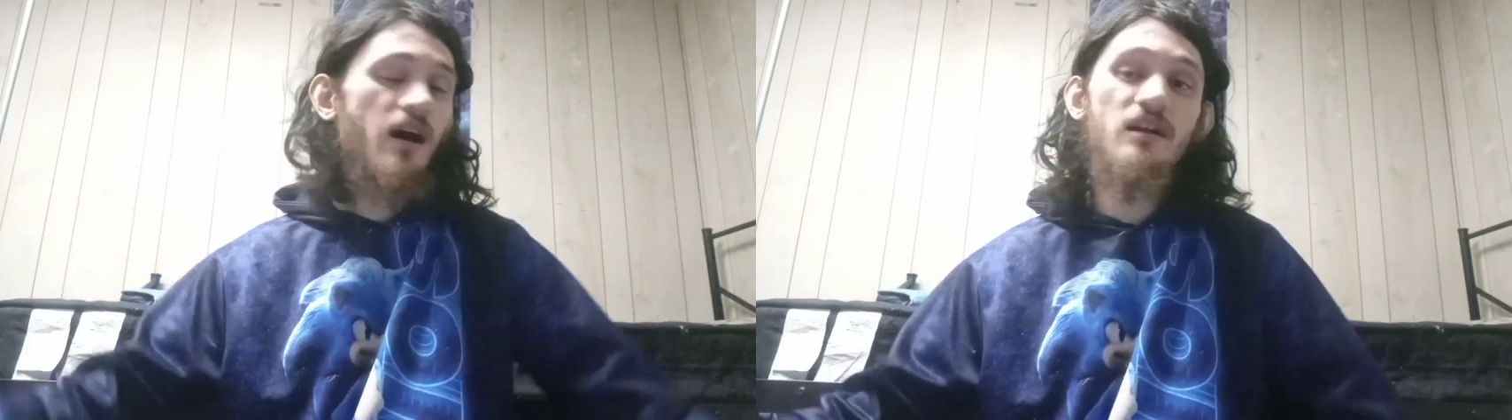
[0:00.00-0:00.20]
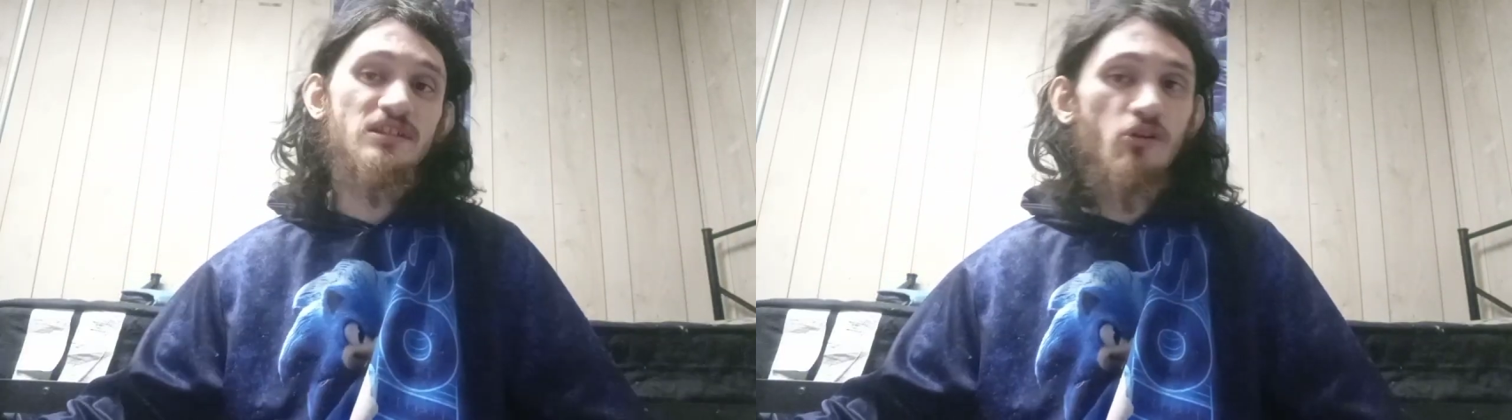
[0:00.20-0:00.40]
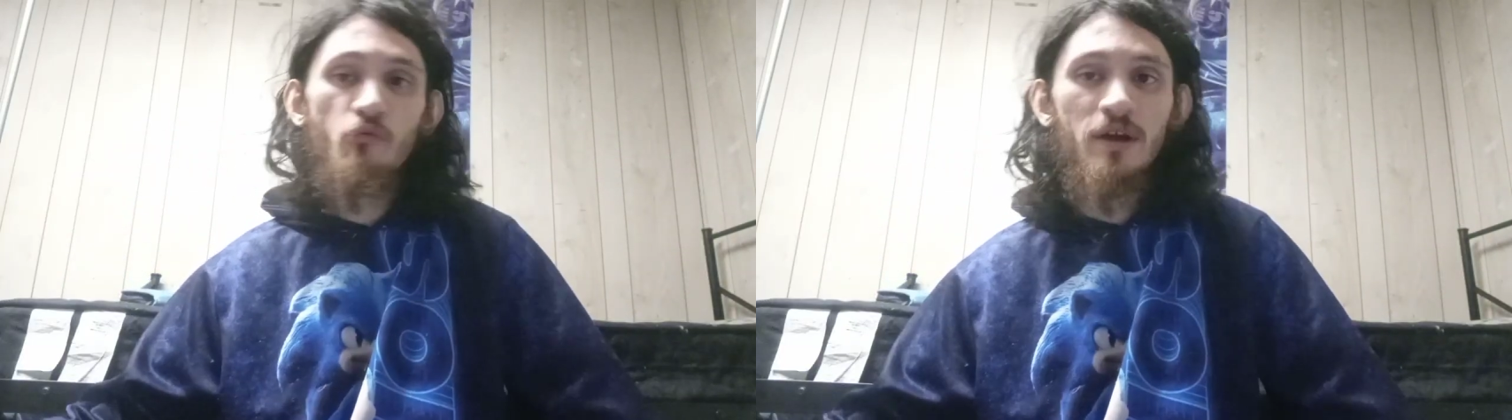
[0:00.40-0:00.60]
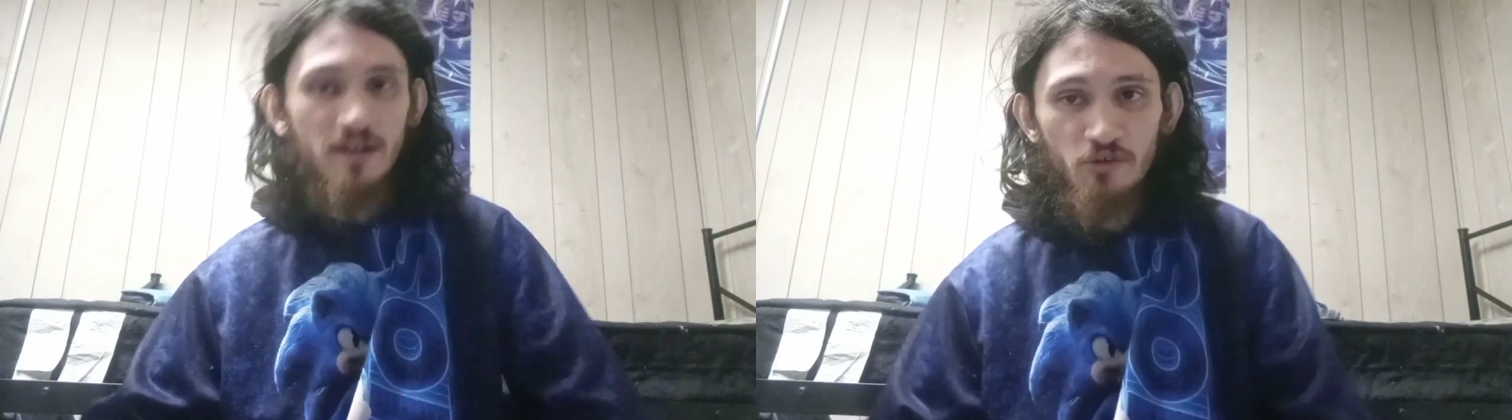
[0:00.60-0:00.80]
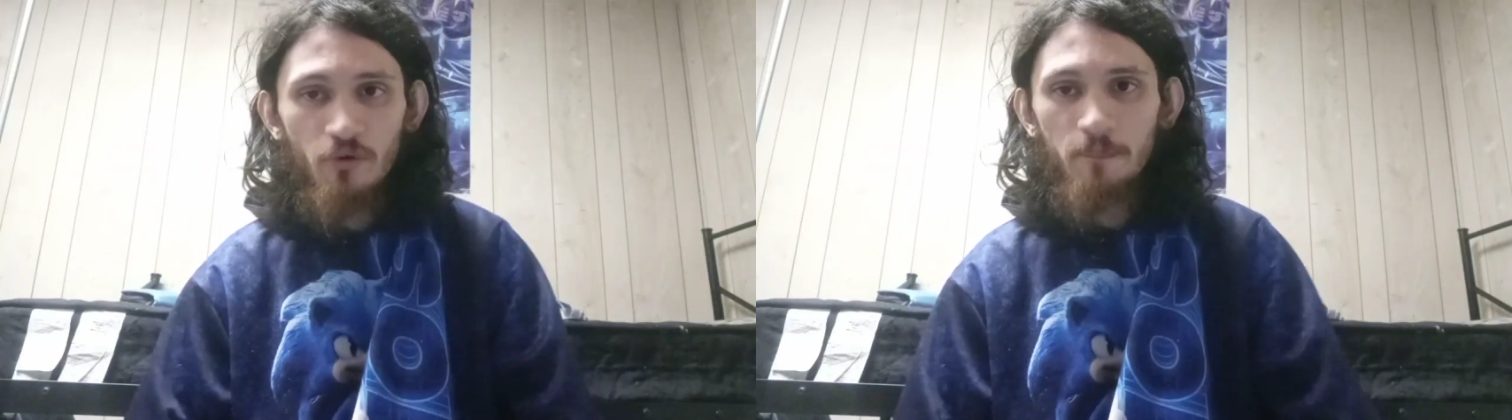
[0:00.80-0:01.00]
also
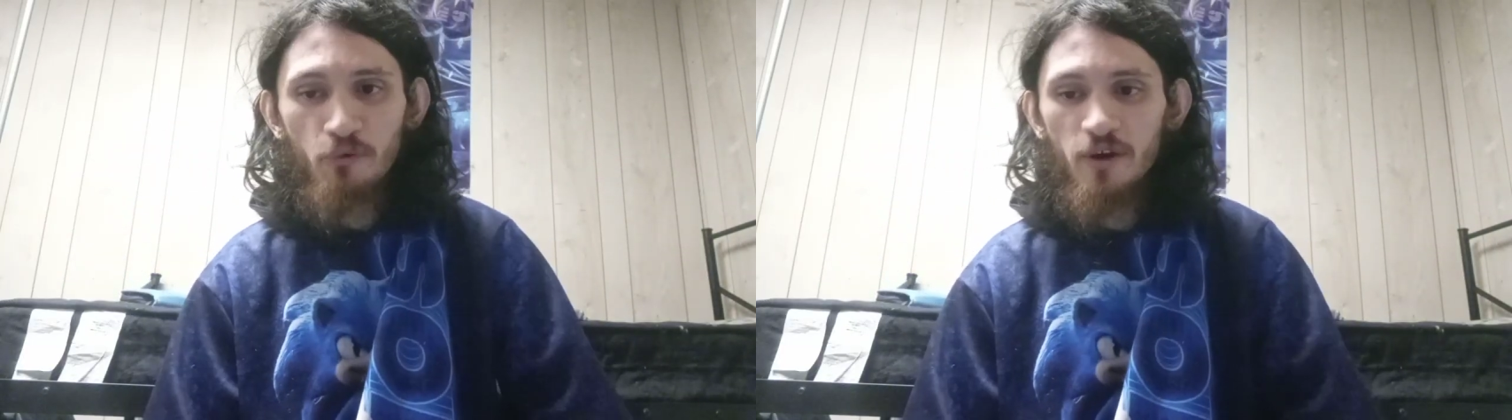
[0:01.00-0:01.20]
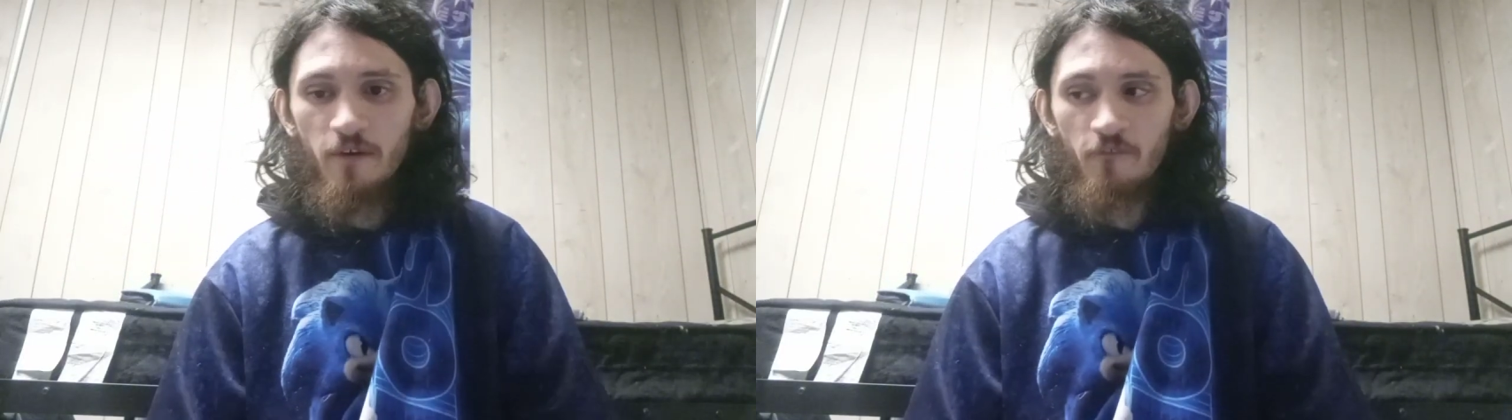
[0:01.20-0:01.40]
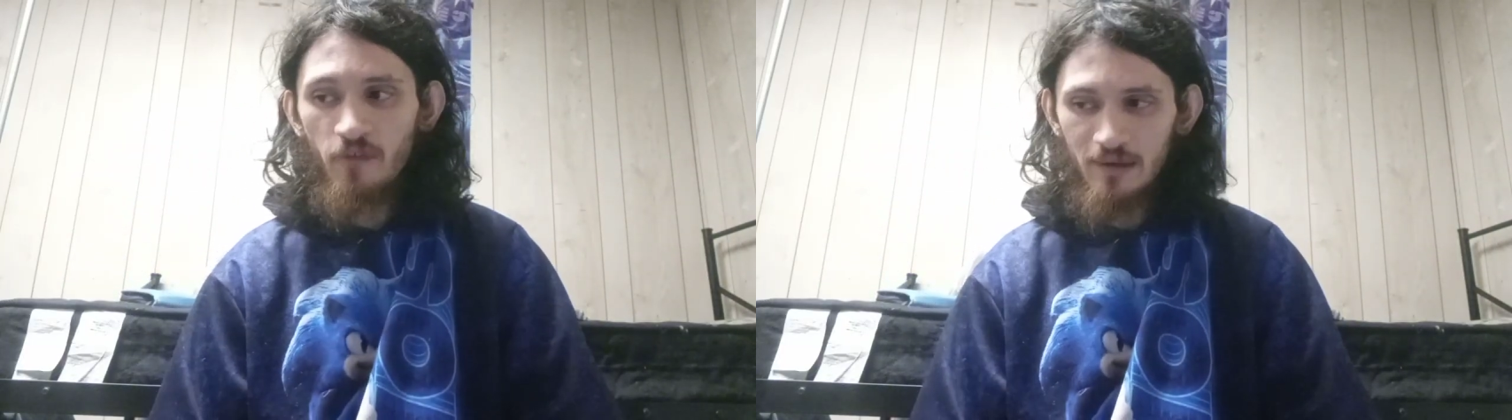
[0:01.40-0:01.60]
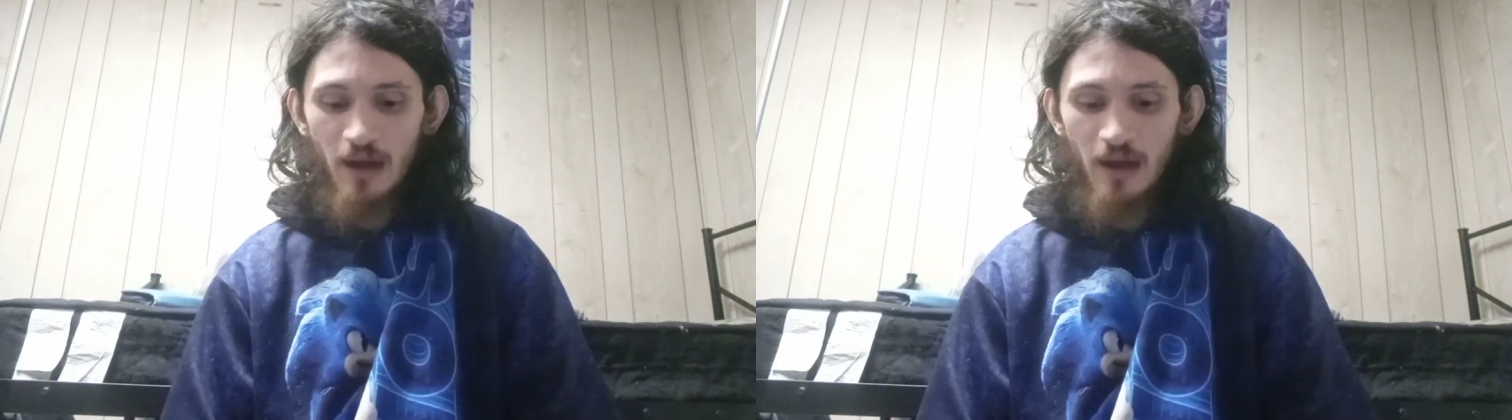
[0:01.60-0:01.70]
wanted to improve.